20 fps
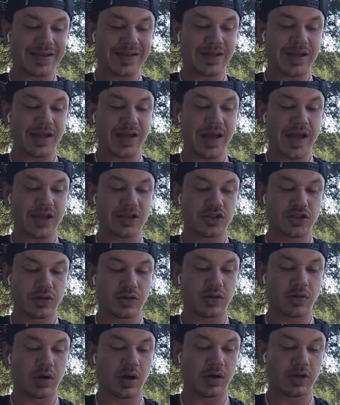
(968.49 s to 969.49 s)

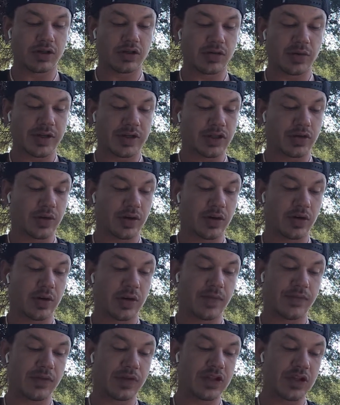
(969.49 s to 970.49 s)
auditory
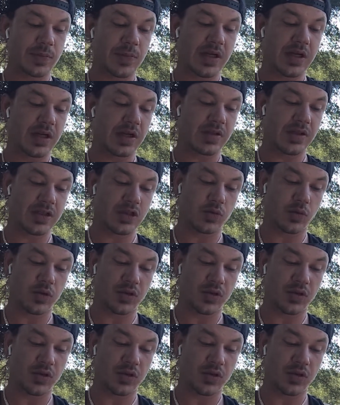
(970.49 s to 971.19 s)
trigger if you speak